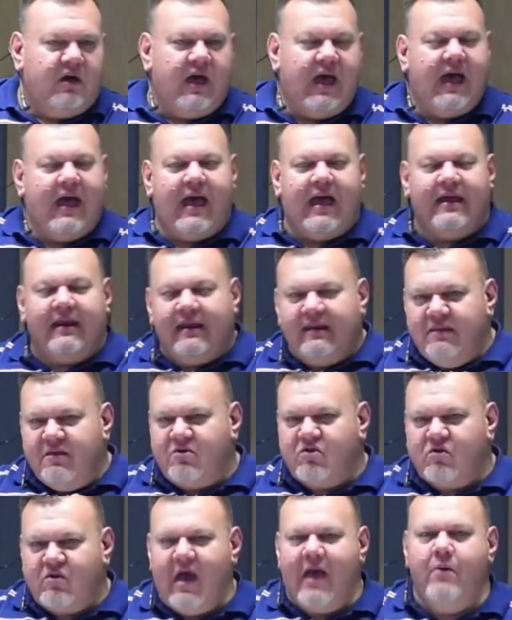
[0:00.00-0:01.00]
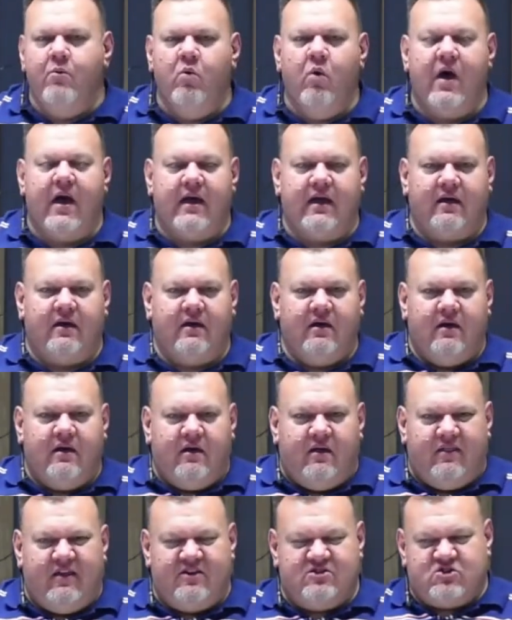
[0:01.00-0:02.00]
in the same way,
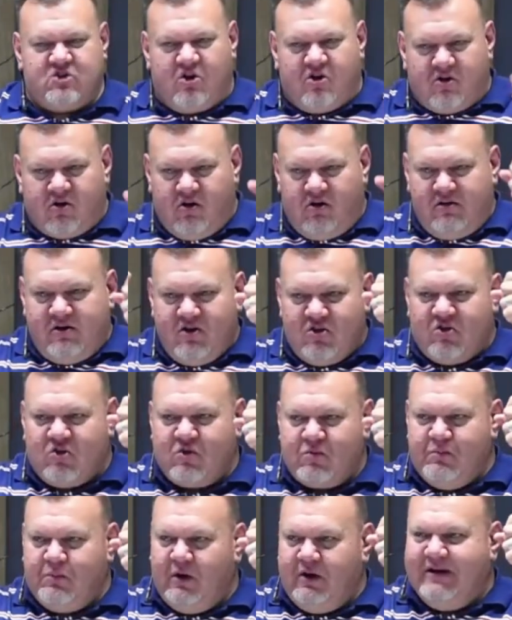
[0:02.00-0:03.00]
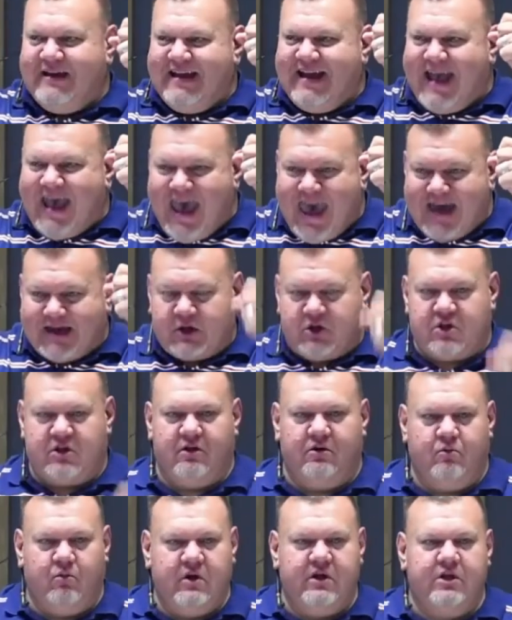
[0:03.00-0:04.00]
there's a corresponding
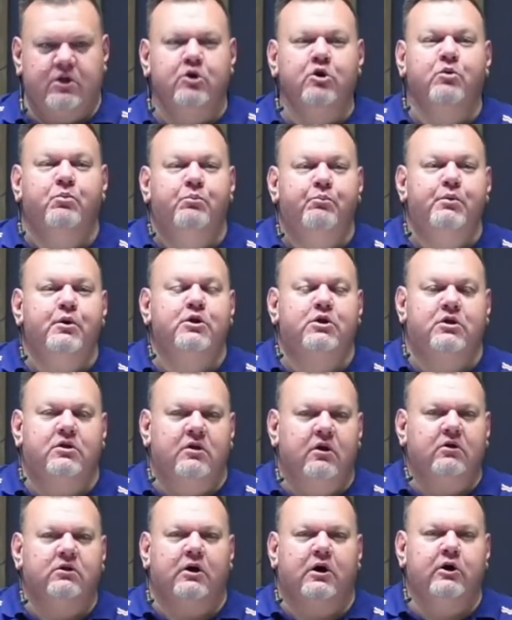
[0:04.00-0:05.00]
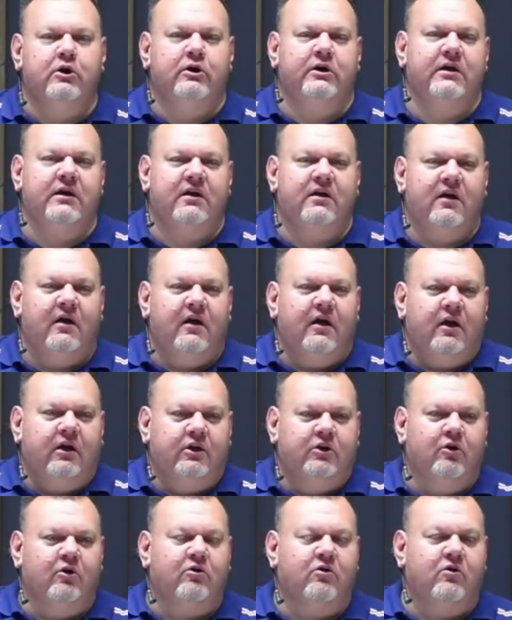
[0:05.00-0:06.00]
action when you put not only
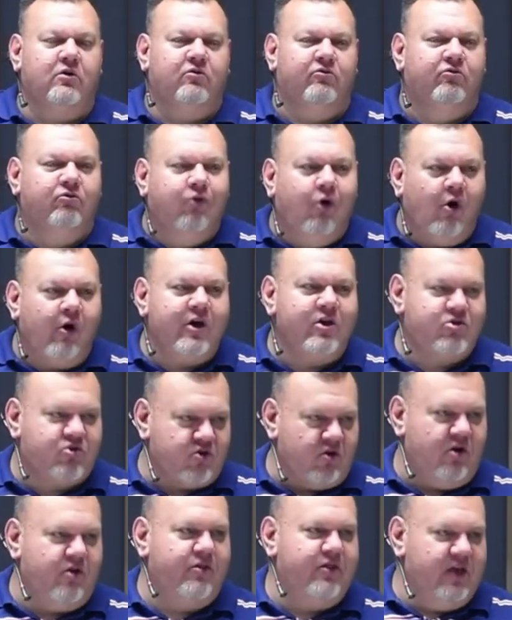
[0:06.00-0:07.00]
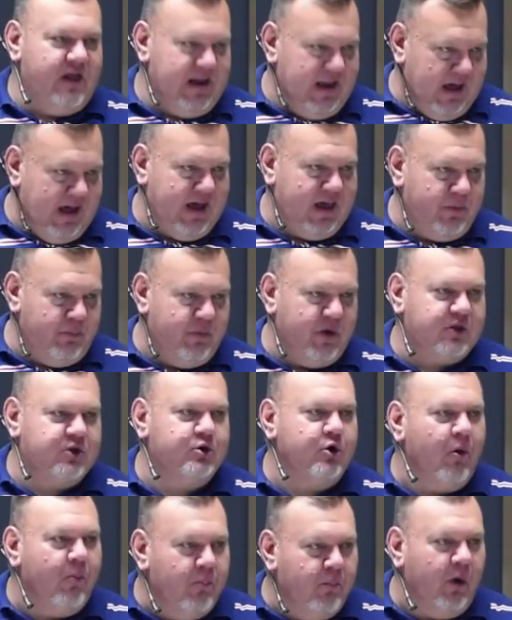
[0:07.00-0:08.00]
your voice on the line, but
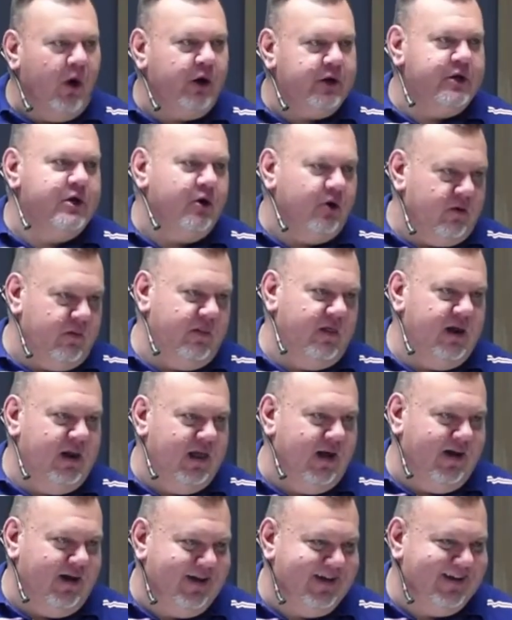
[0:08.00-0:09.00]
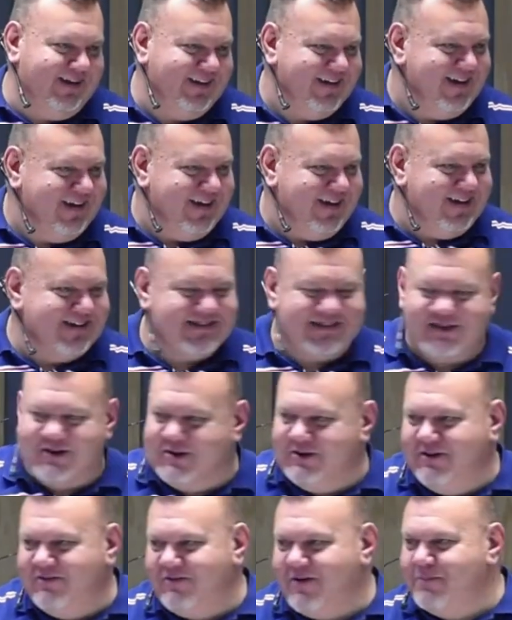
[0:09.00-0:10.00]
your body on the line. Is it
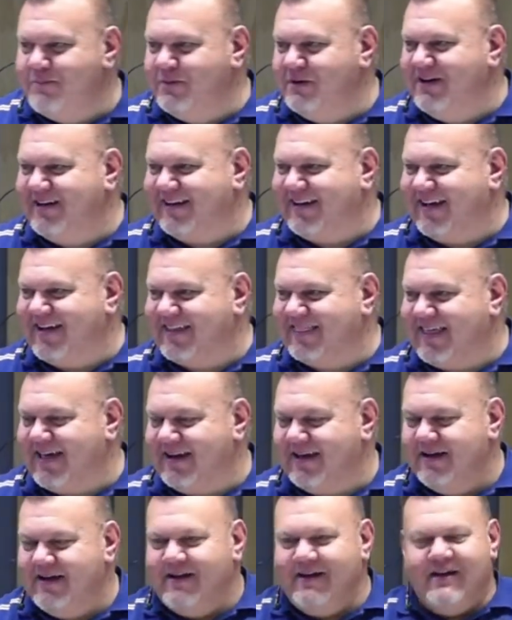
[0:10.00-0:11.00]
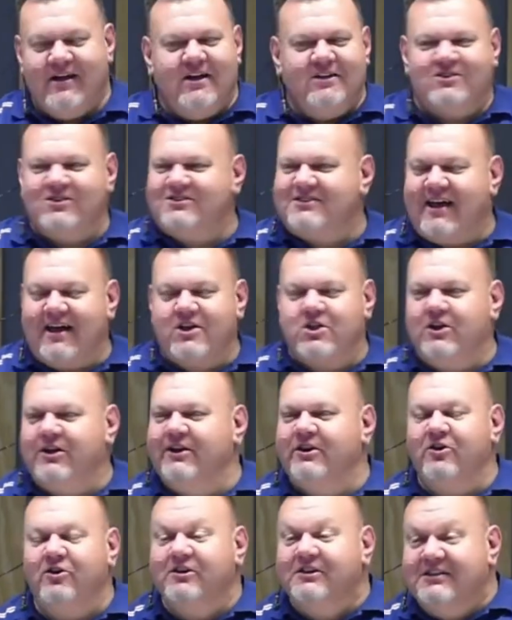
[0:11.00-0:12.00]
good if I put it like that? So it's actually
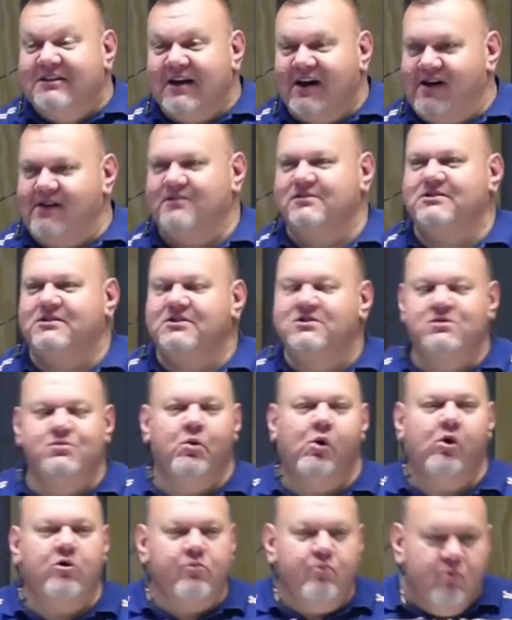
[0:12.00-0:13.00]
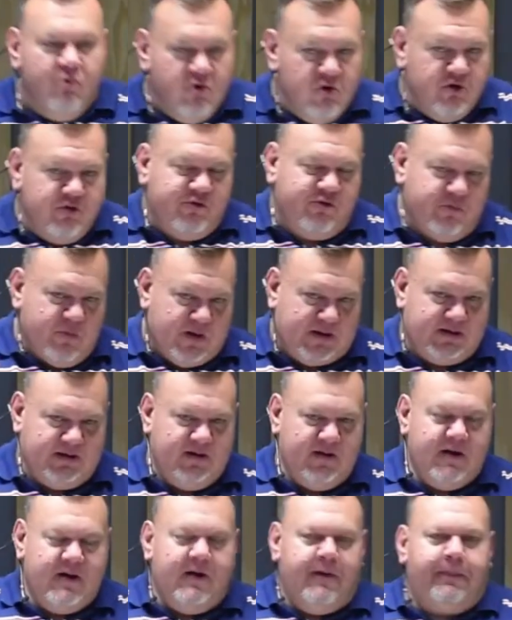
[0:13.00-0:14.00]
not dance, it's more movement,
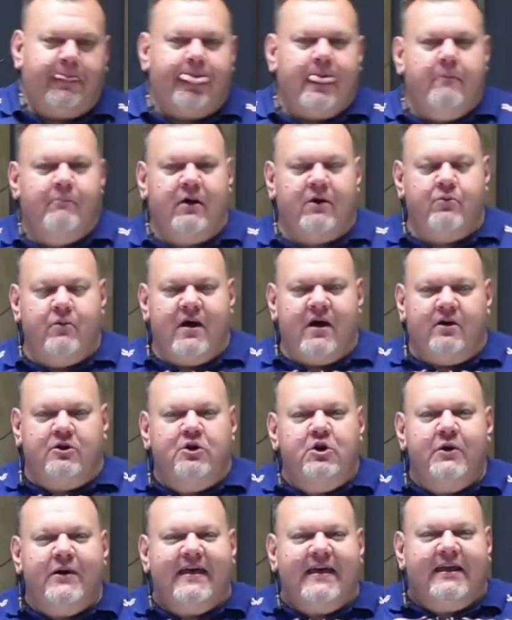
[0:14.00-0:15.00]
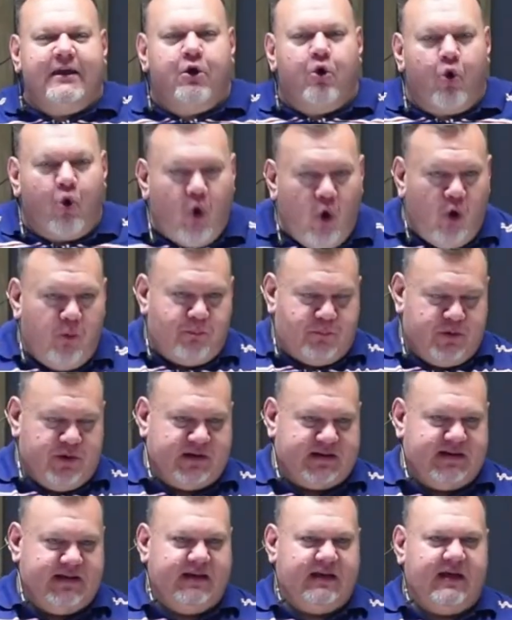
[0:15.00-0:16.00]
but we are doing it
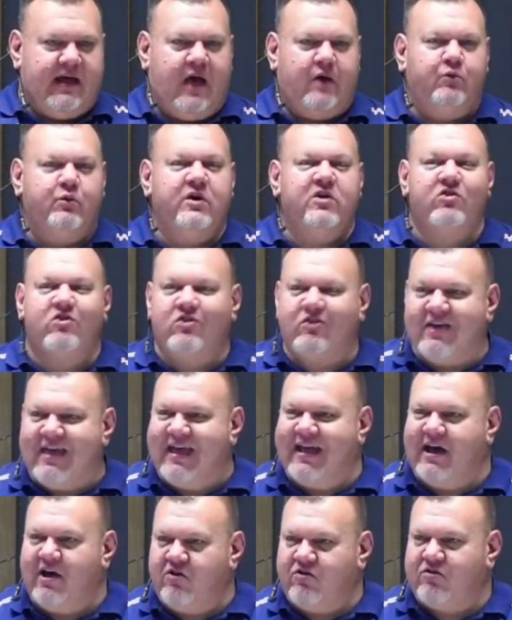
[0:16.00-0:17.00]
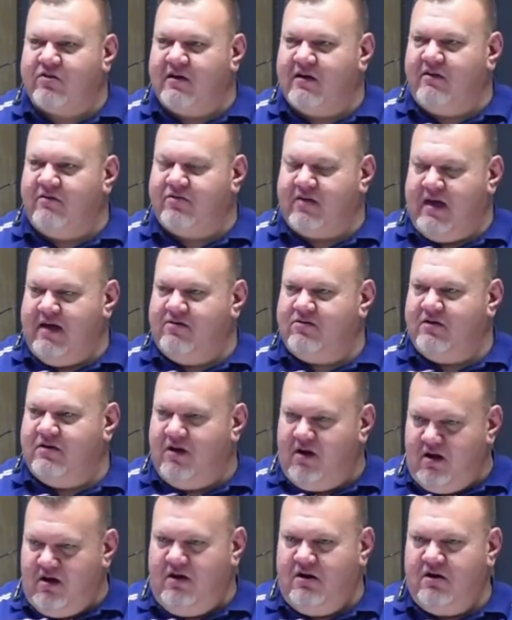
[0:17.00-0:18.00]
corporately and we're seeing ourselves as
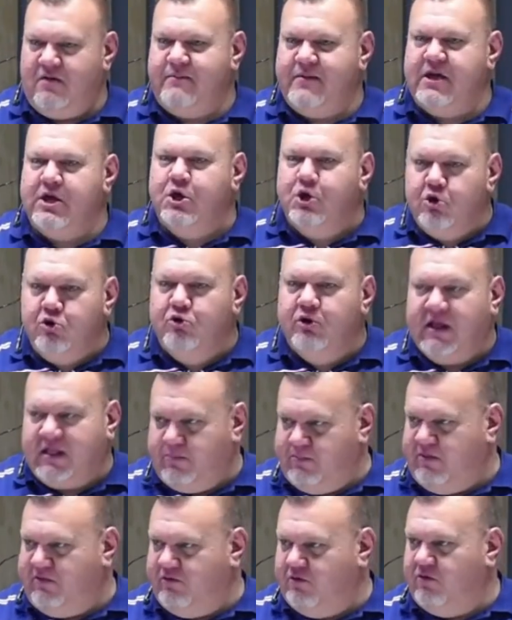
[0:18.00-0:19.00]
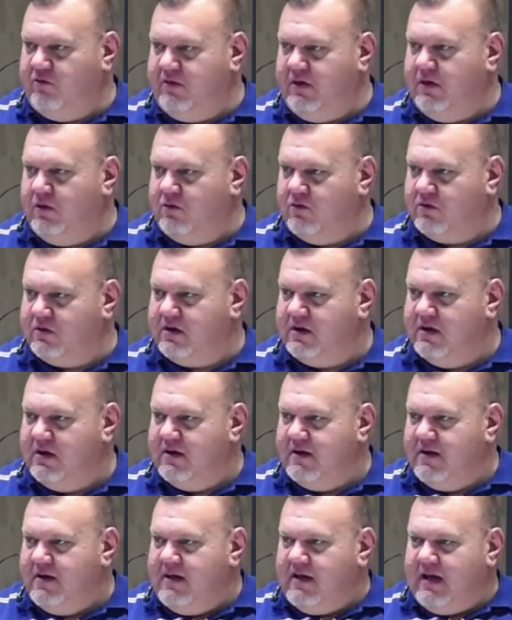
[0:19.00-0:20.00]
an army unit before the Lord.
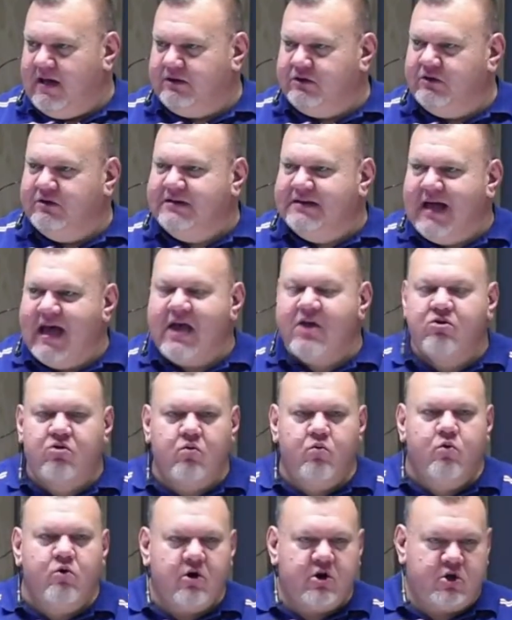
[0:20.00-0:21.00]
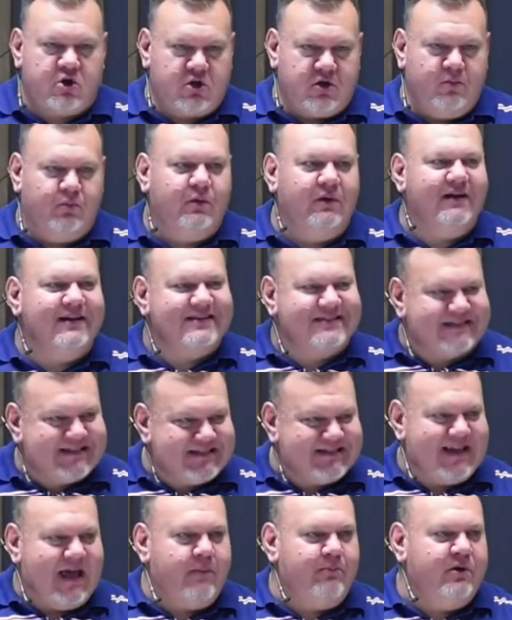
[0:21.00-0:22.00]
And today's worship will
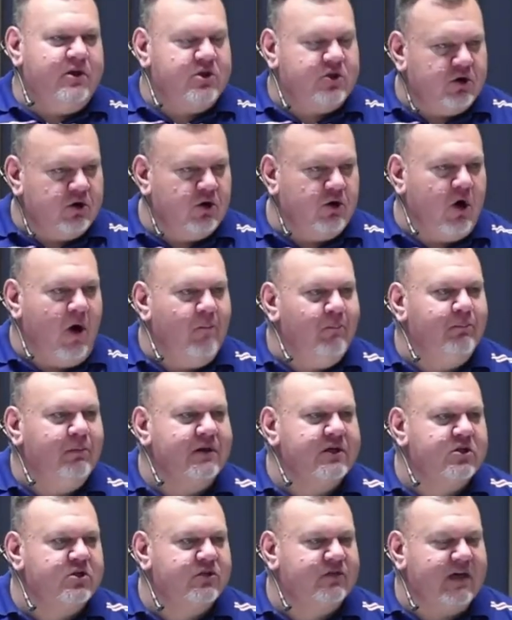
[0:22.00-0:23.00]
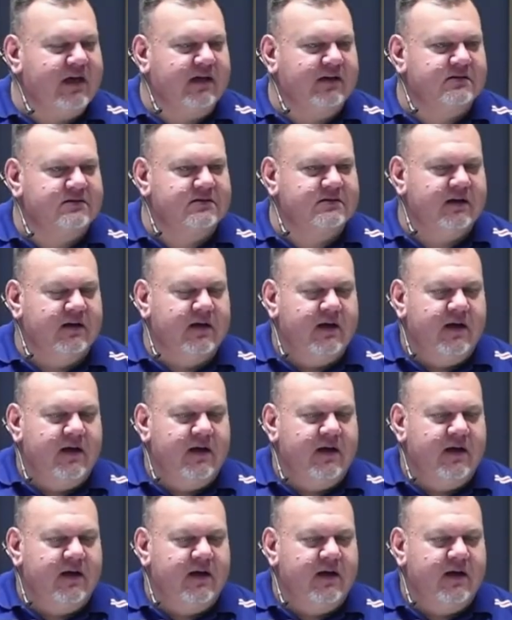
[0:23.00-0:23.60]
establish and accomplish things.